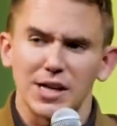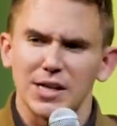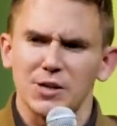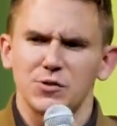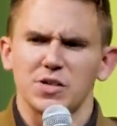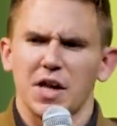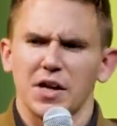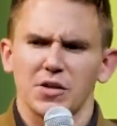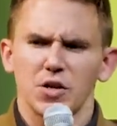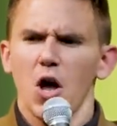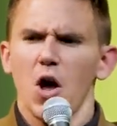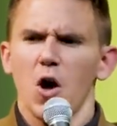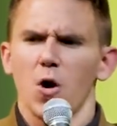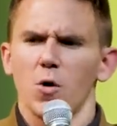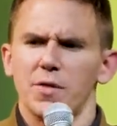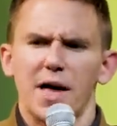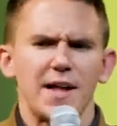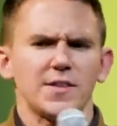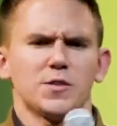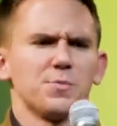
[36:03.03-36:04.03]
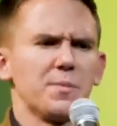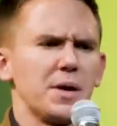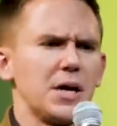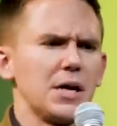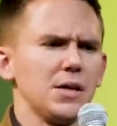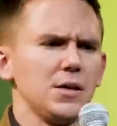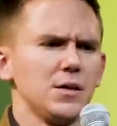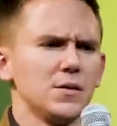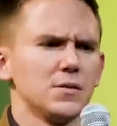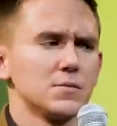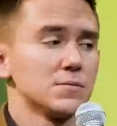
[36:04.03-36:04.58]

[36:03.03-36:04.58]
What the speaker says: And he was like, no, that's me.